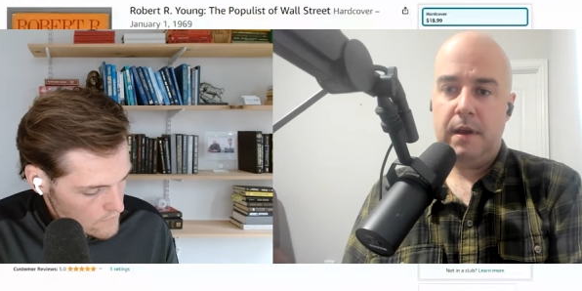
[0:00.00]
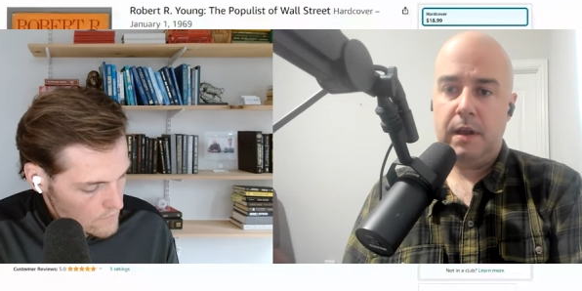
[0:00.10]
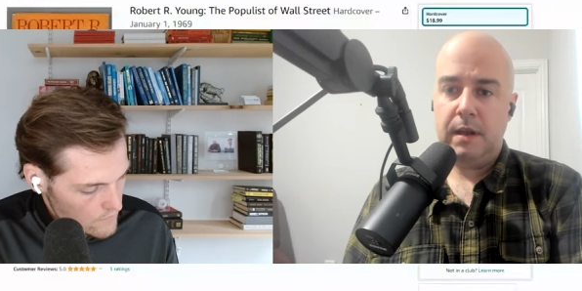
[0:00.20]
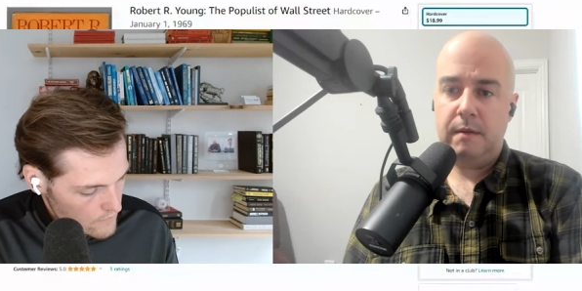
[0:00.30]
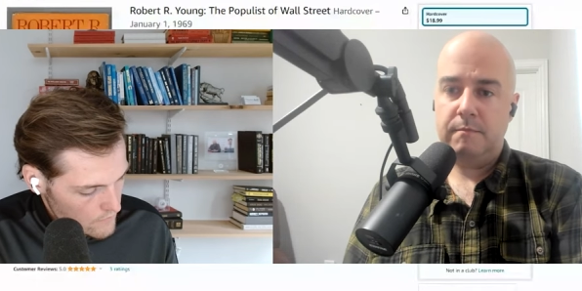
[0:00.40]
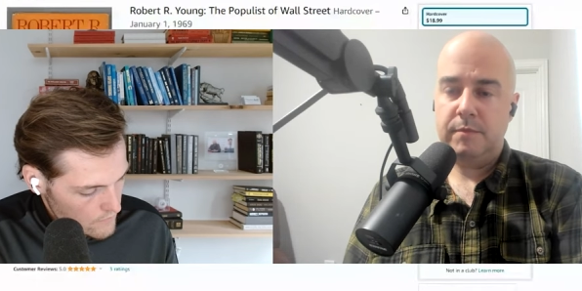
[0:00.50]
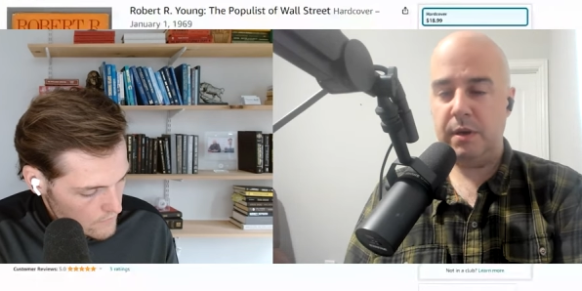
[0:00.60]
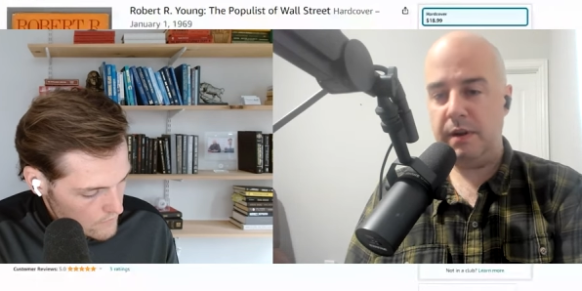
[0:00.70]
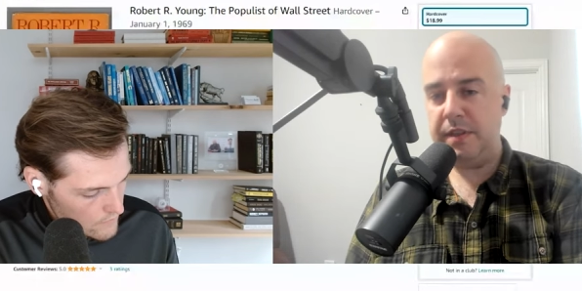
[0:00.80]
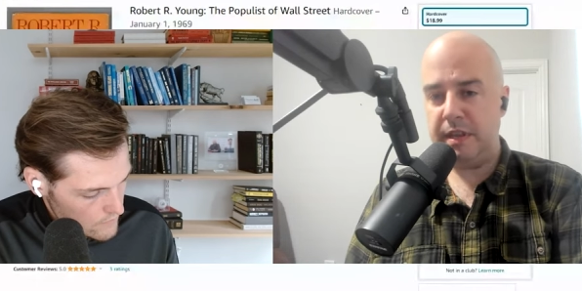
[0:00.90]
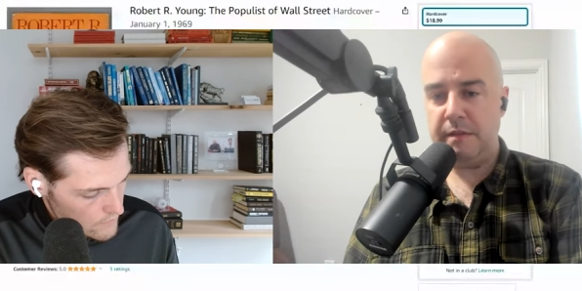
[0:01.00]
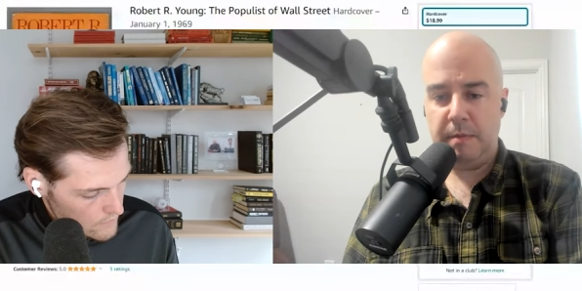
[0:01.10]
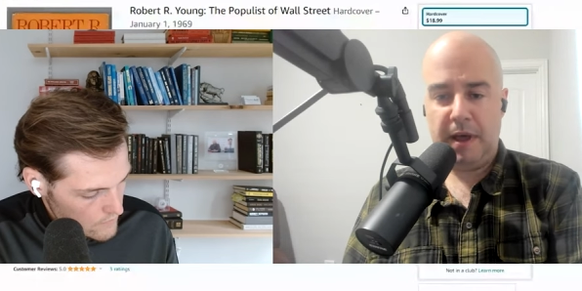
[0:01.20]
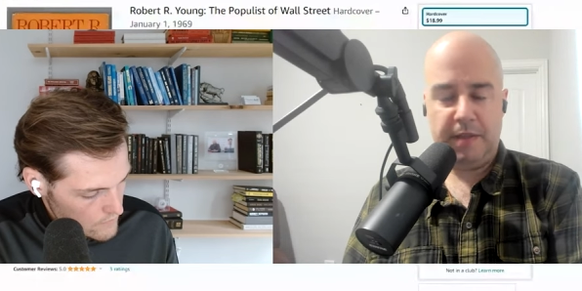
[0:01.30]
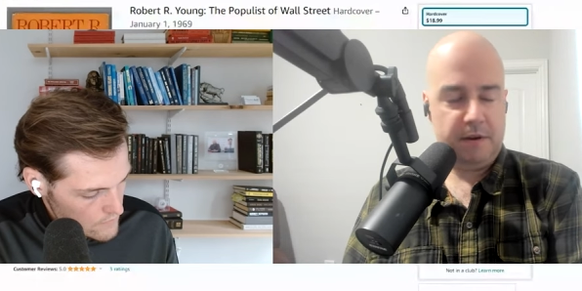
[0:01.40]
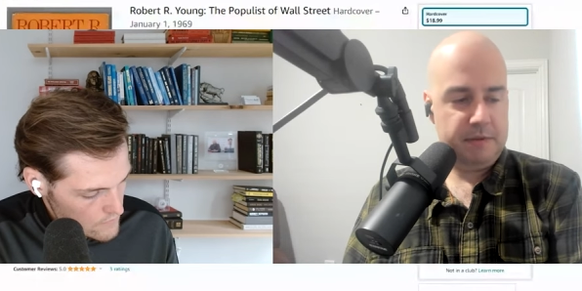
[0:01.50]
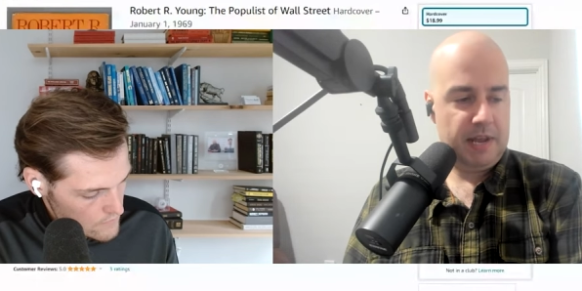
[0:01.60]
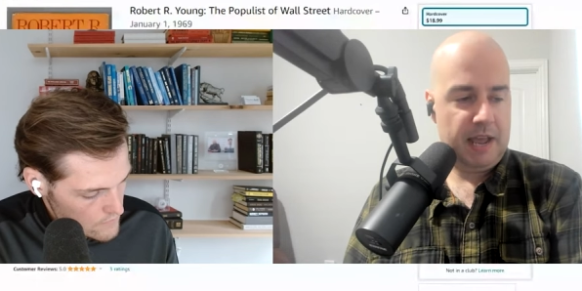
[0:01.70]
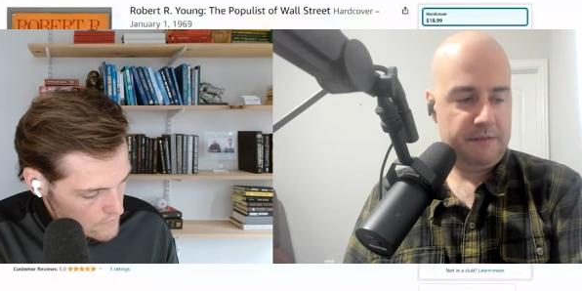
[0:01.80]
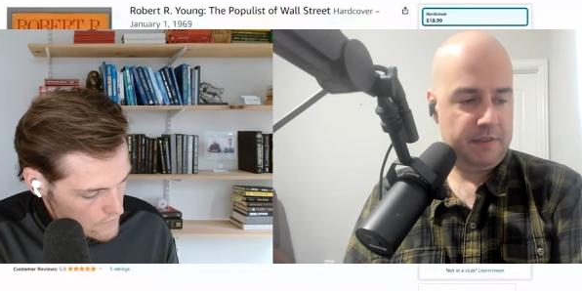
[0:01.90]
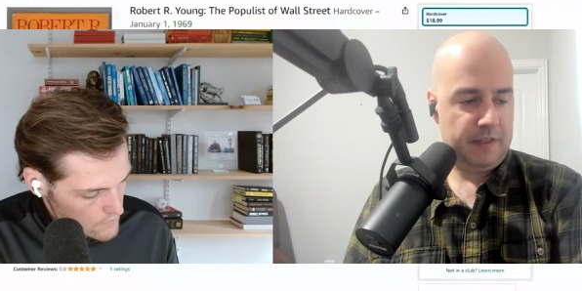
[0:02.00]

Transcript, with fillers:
Speaker 1: Um, so I think that really bothered him. And after